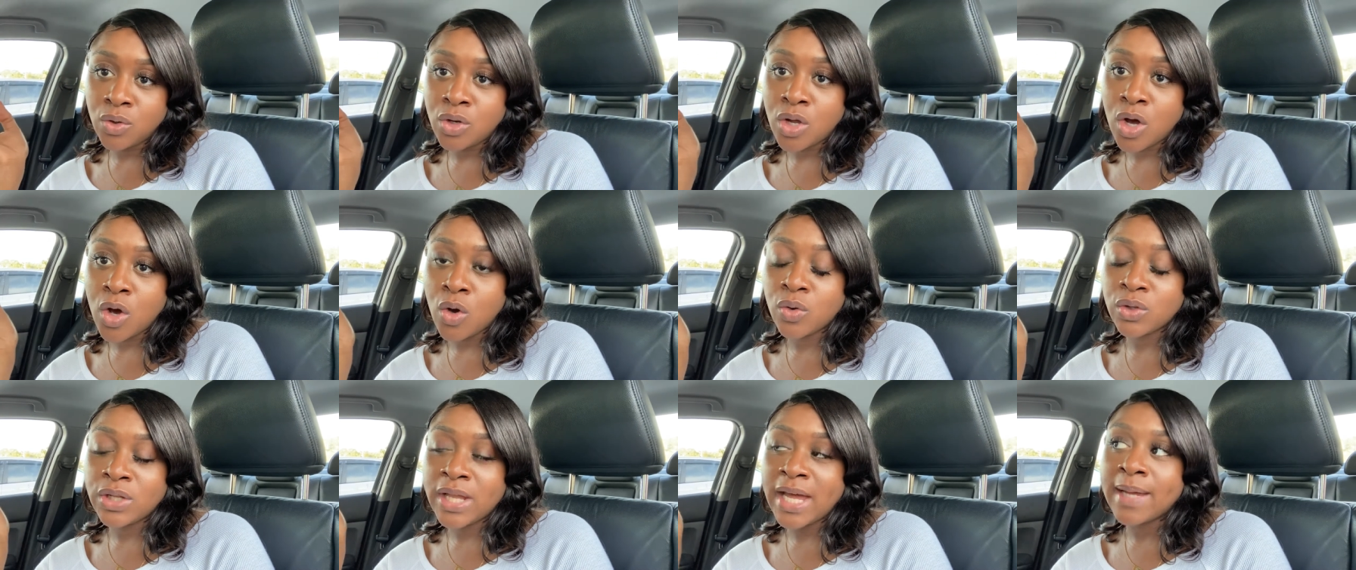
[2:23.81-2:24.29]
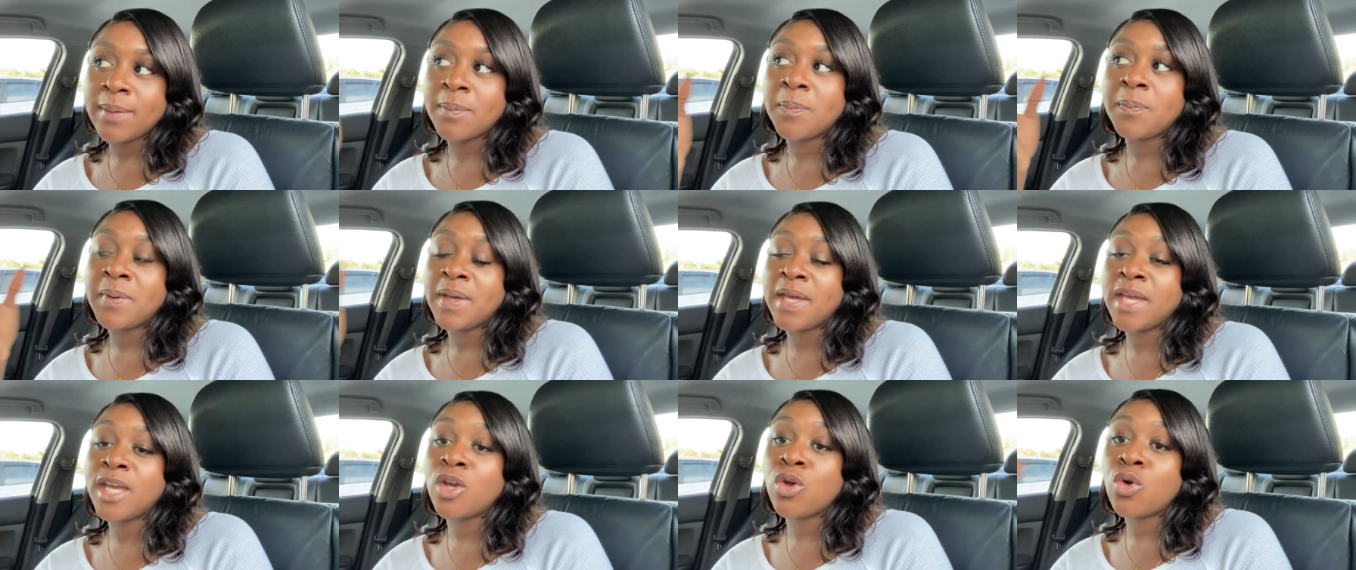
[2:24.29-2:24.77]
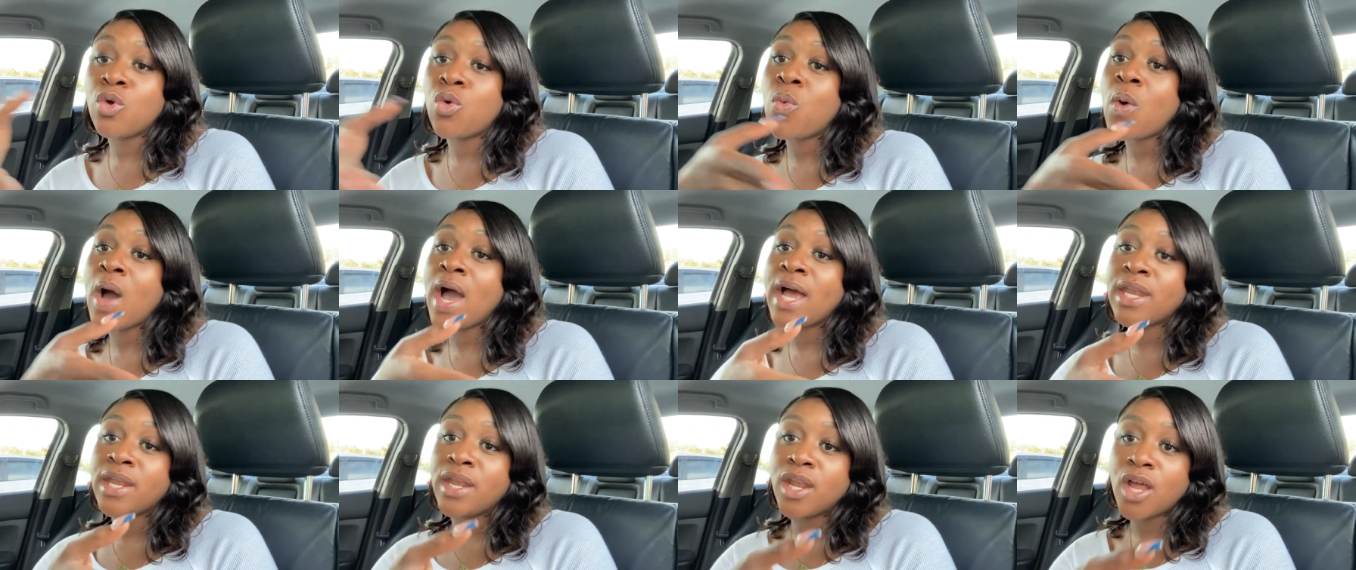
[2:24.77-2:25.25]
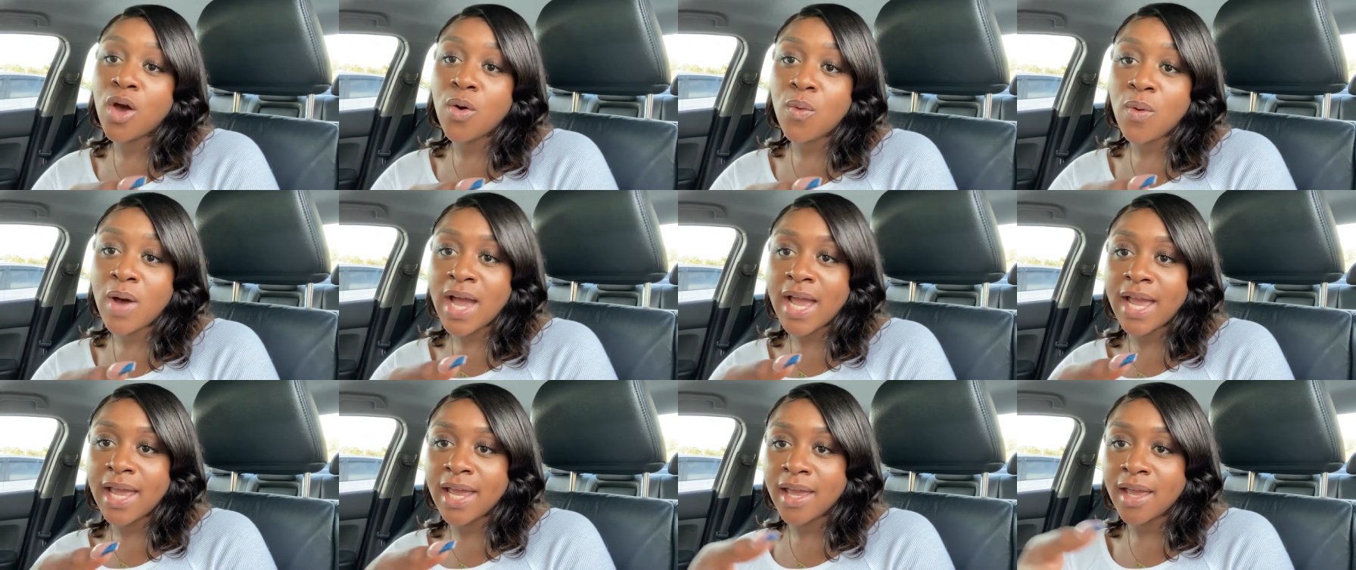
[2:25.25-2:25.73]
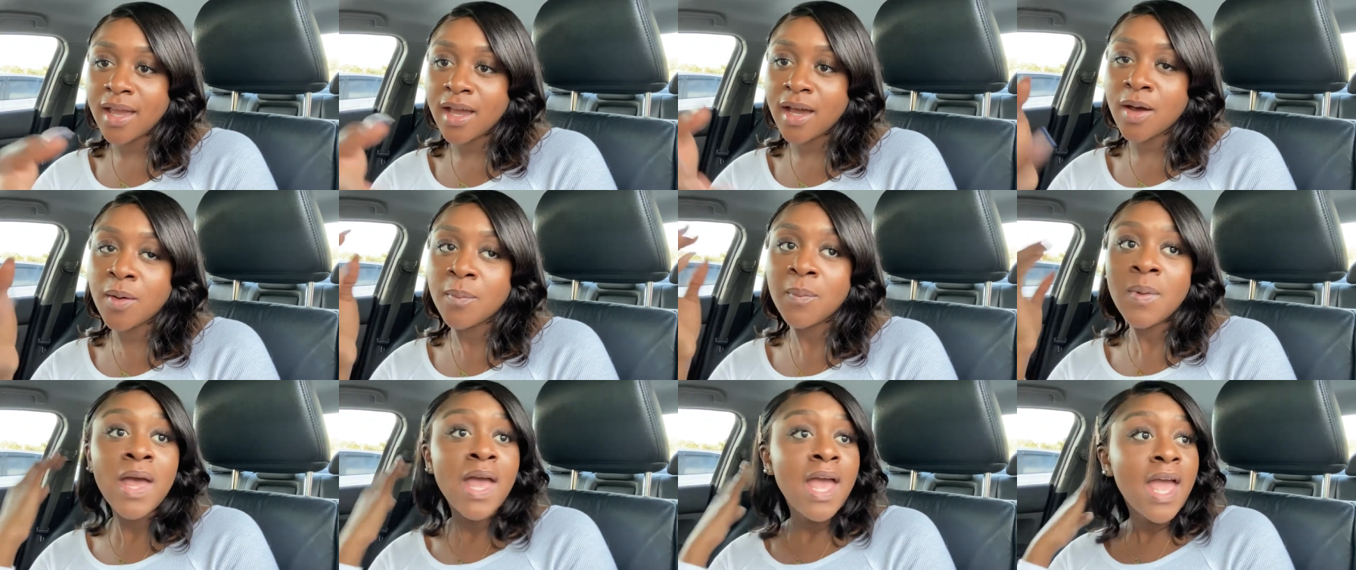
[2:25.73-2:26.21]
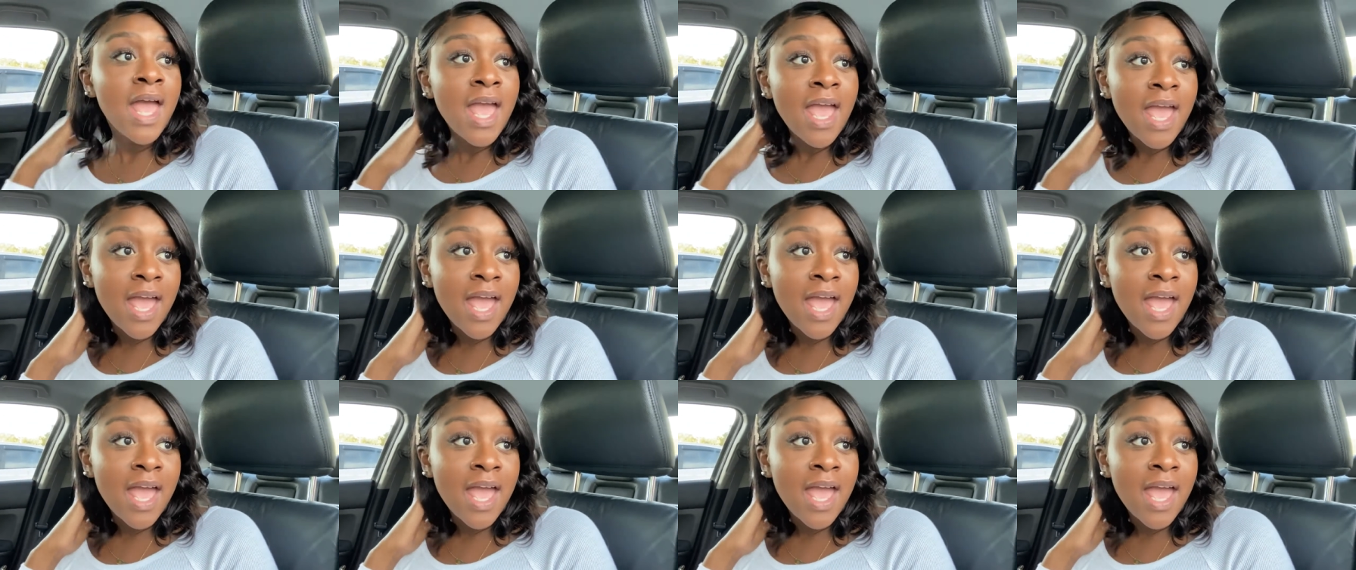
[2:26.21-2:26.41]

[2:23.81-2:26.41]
you know, like being who I know I am